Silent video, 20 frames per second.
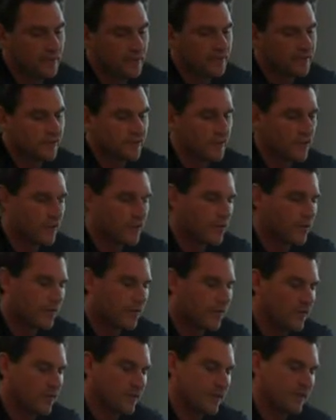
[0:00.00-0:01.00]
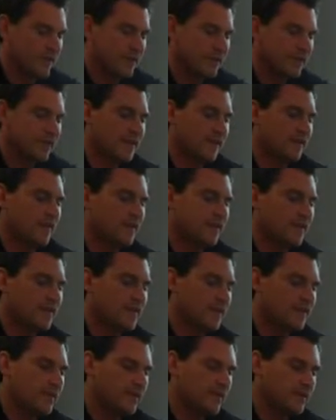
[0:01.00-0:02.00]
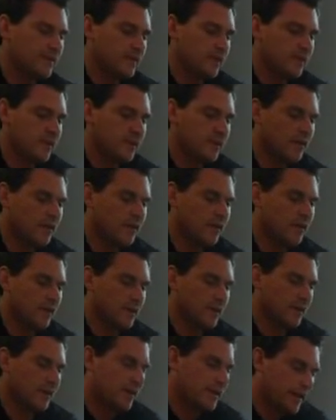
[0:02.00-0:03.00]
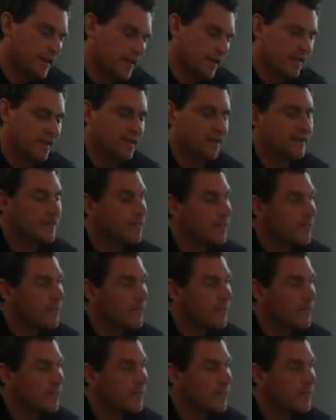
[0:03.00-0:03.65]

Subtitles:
So what you'll find is there's a kind of an inlet and an